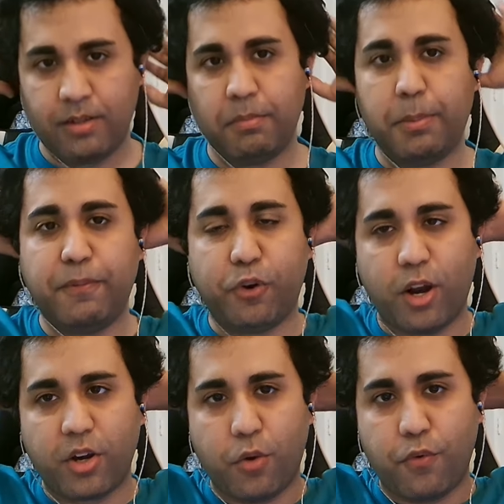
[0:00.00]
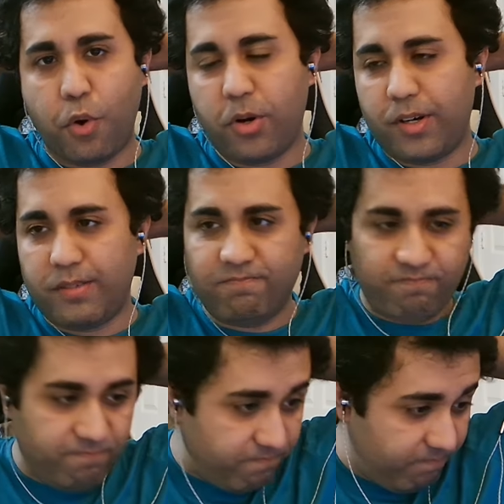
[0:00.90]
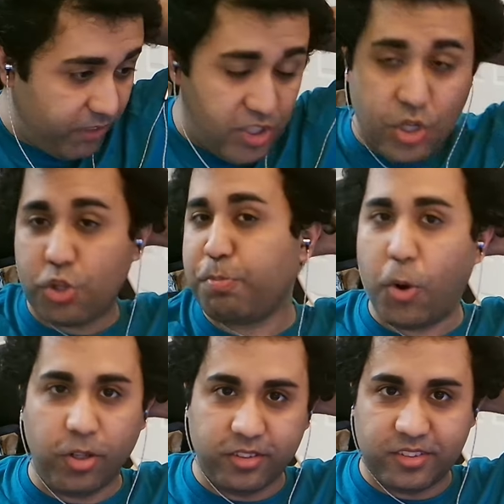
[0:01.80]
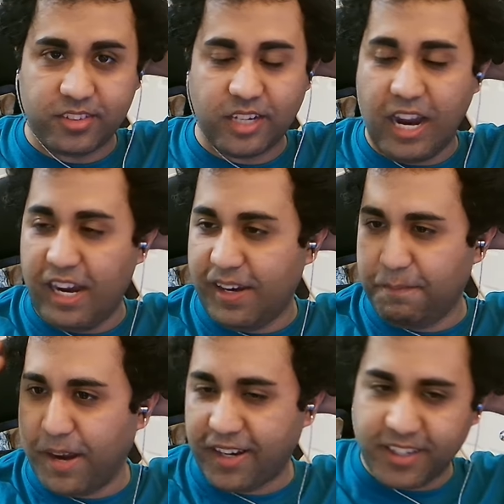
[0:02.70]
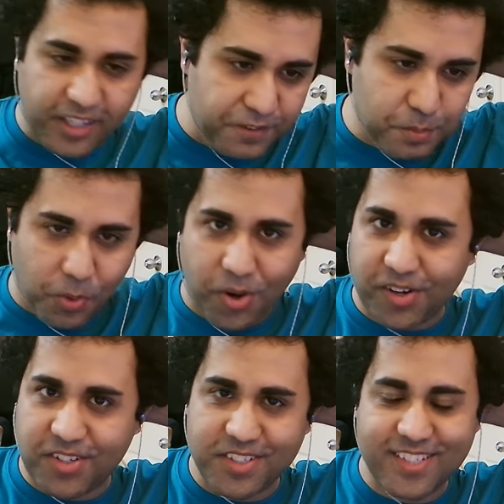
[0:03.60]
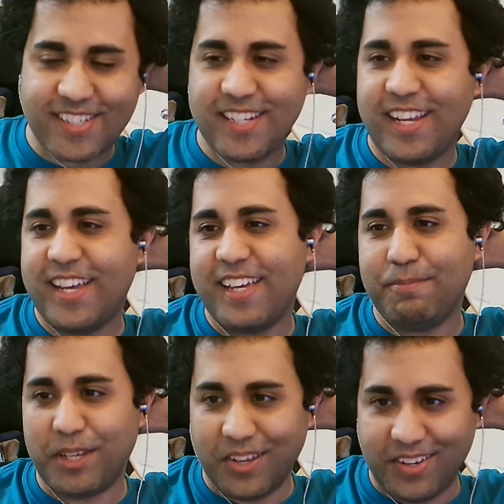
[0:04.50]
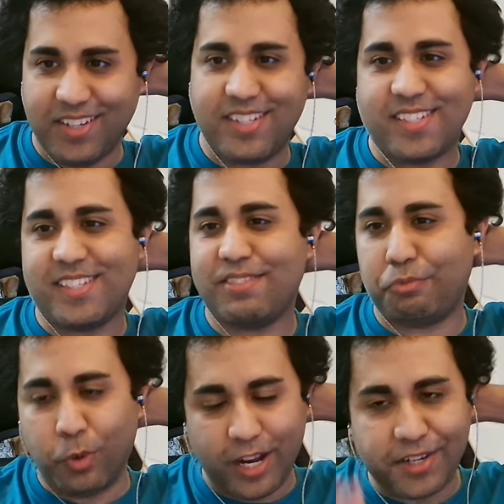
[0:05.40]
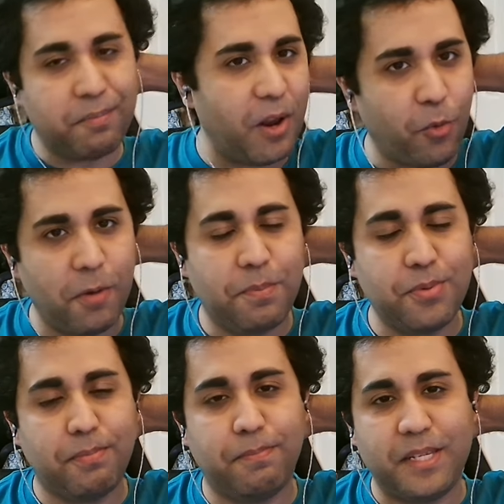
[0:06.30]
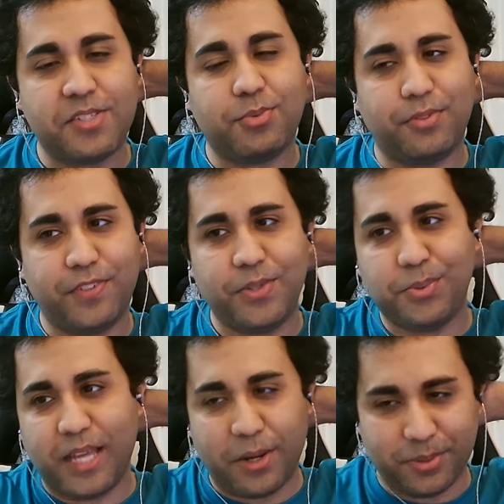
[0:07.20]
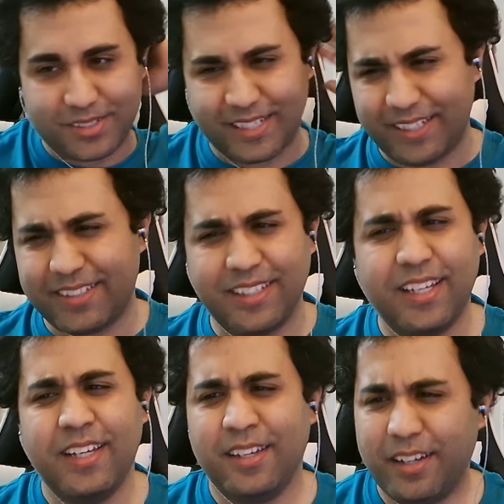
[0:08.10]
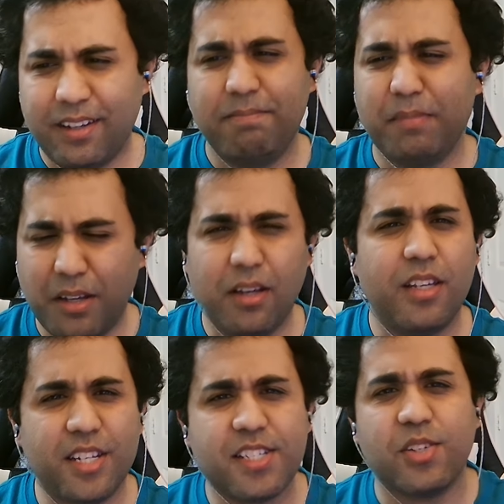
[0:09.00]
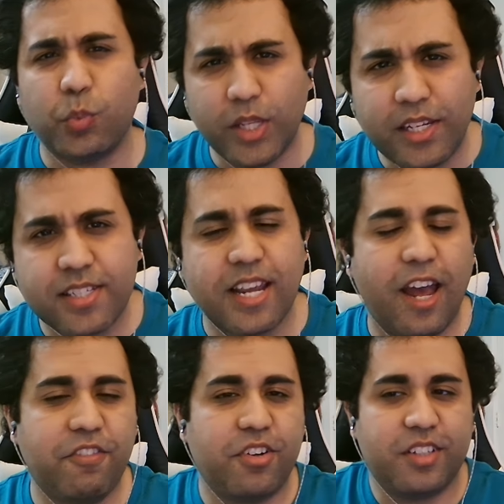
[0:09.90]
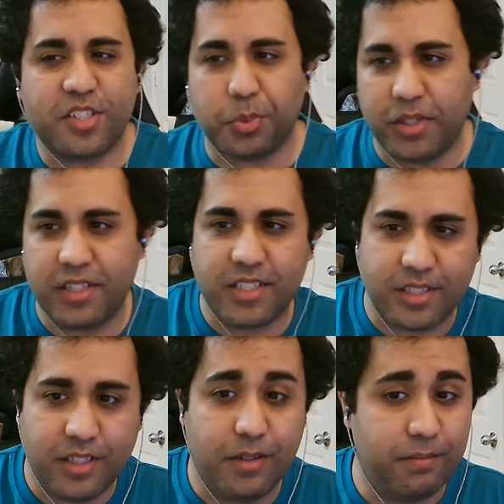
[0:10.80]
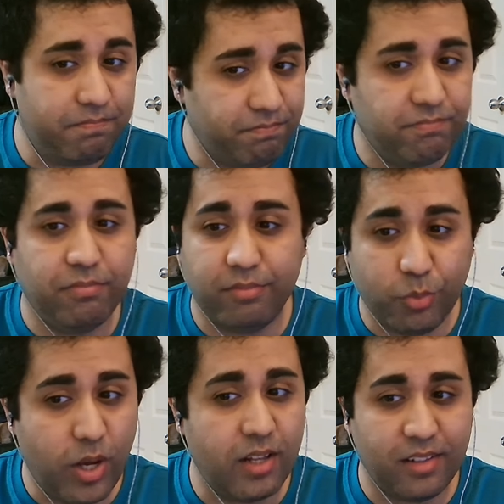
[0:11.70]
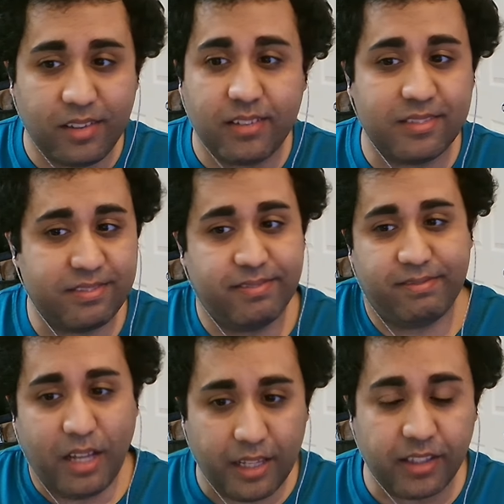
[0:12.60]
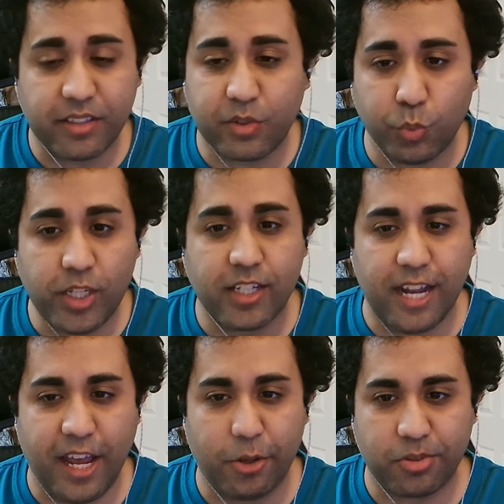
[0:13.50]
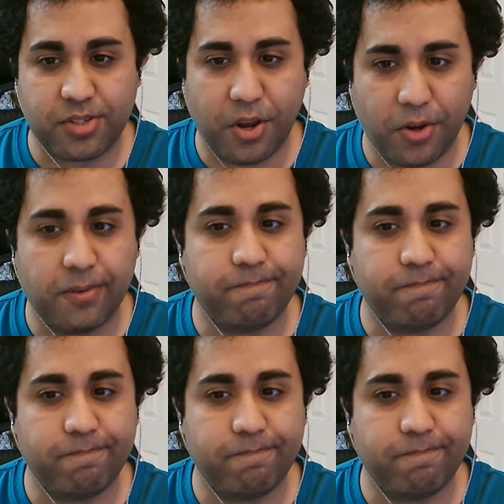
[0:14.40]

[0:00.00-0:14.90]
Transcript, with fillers: But before I go forward, there's no spoilers. I am not gonna give spoilers because when I did my One Piece review, that was like uh, decent weeks after. This one is uh, well, I think a week now, so.